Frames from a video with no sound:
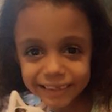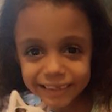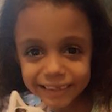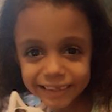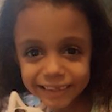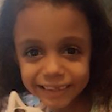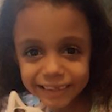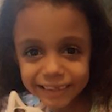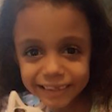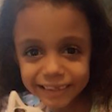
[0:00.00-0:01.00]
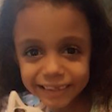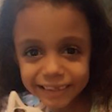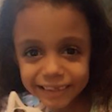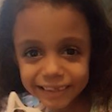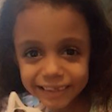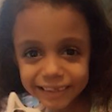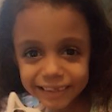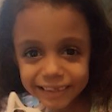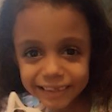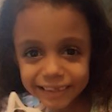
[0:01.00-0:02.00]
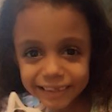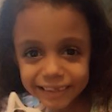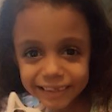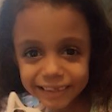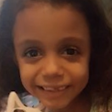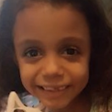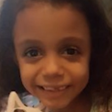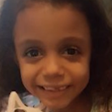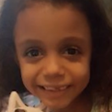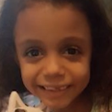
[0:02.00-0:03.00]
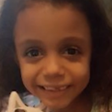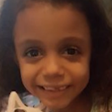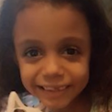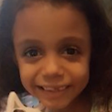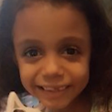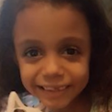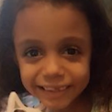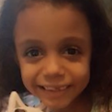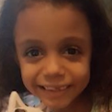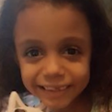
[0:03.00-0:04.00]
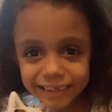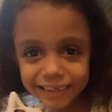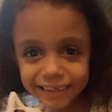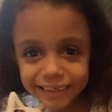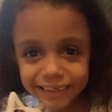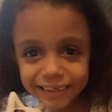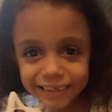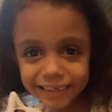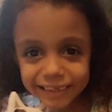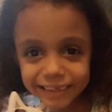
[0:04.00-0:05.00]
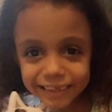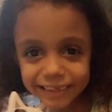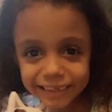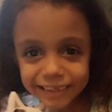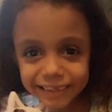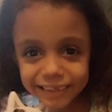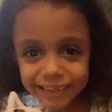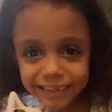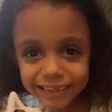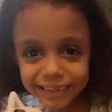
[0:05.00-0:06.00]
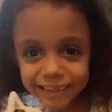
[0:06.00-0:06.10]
(silent)